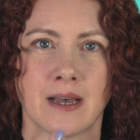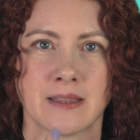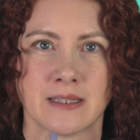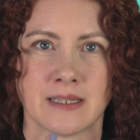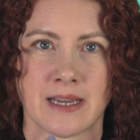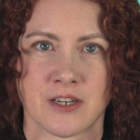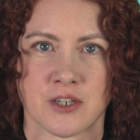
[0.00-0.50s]

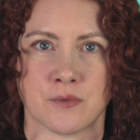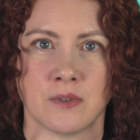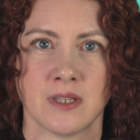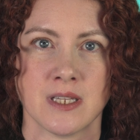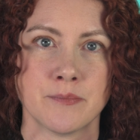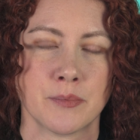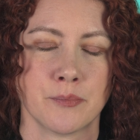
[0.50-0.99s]
the actual
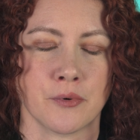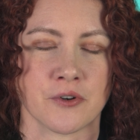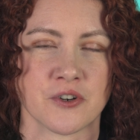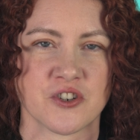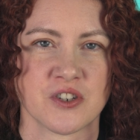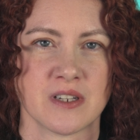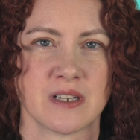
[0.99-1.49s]
lip
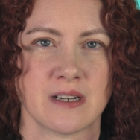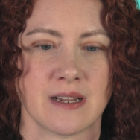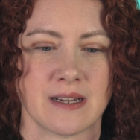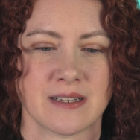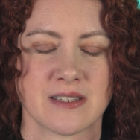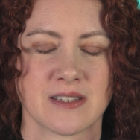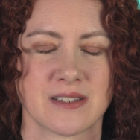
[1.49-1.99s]
portion,
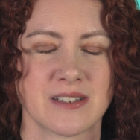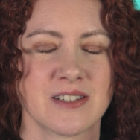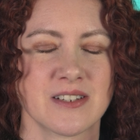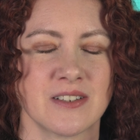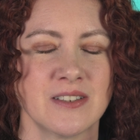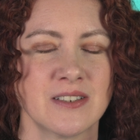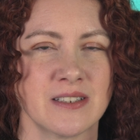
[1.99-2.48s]
and it's
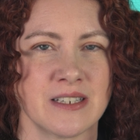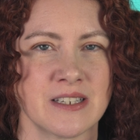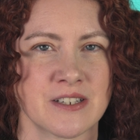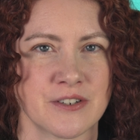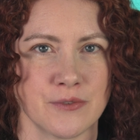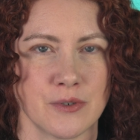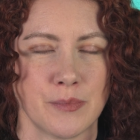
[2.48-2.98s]
just a little
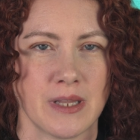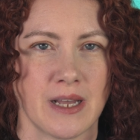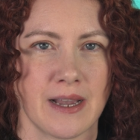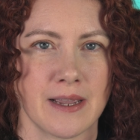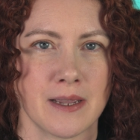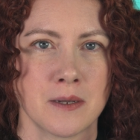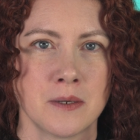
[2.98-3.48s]
easier to
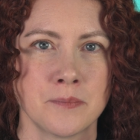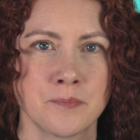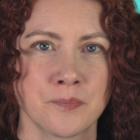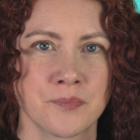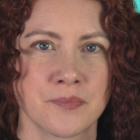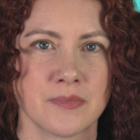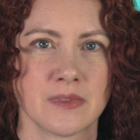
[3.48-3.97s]
apply.
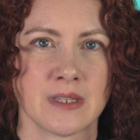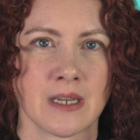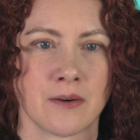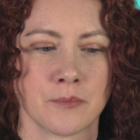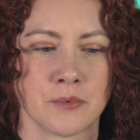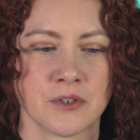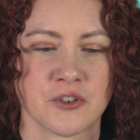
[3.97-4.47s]
Now
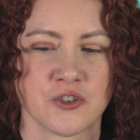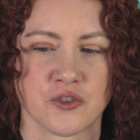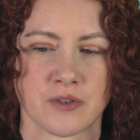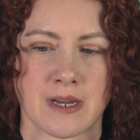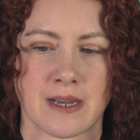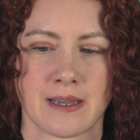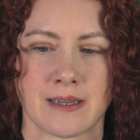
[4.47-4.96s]
I'm going to
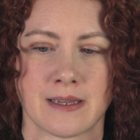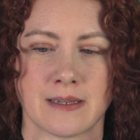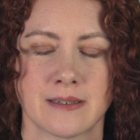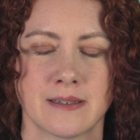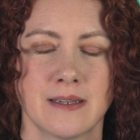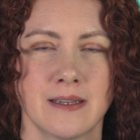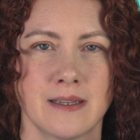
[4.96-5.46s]
try
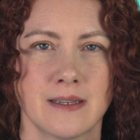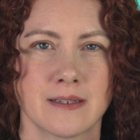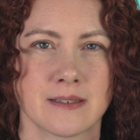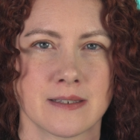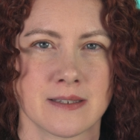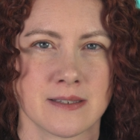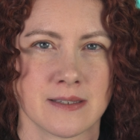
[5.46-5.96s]

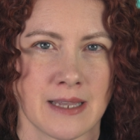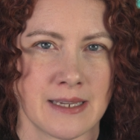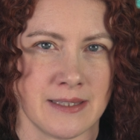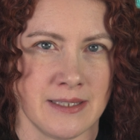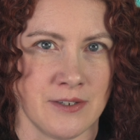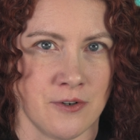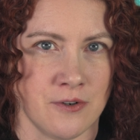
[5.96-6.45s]
to
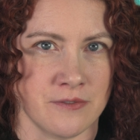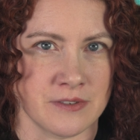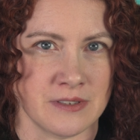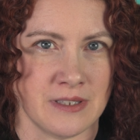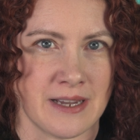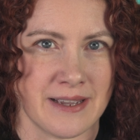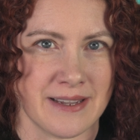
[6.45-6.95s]
slightly
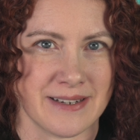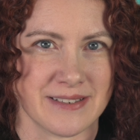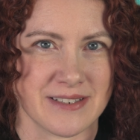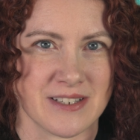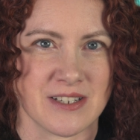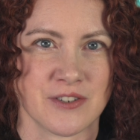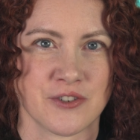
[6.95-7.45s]
overline
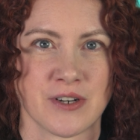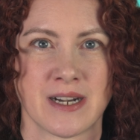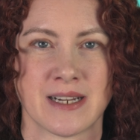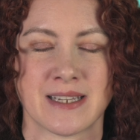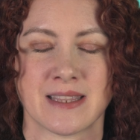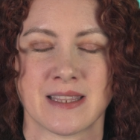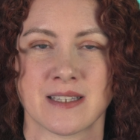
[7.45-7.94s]
just to try to
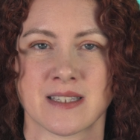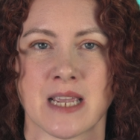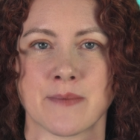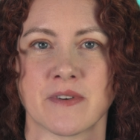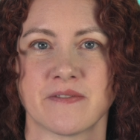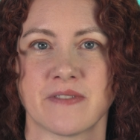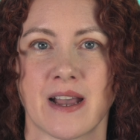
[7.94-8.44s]
get the
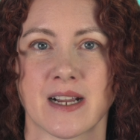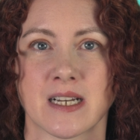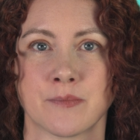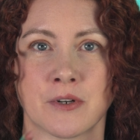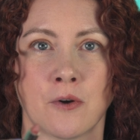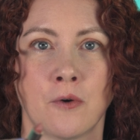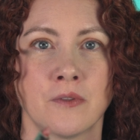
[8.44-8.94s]
same effect,
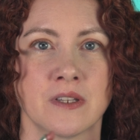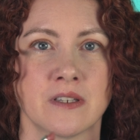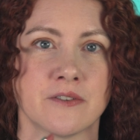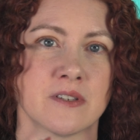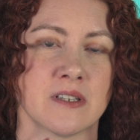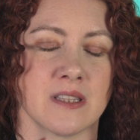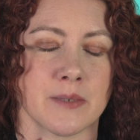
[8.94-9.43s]
but only
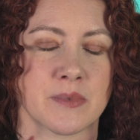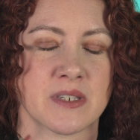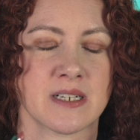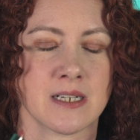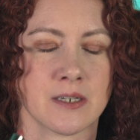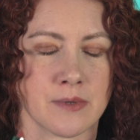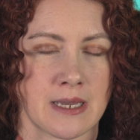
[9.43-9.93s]
using
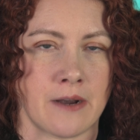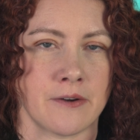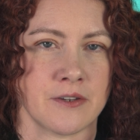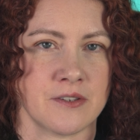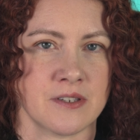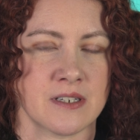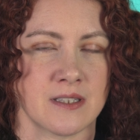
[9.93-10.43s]
lipstick
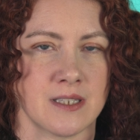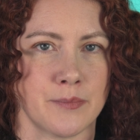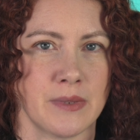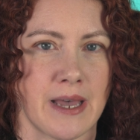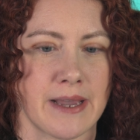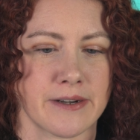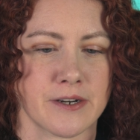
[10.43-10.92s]
without using a lip
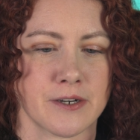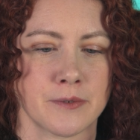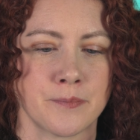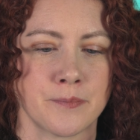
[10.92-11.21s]
liner.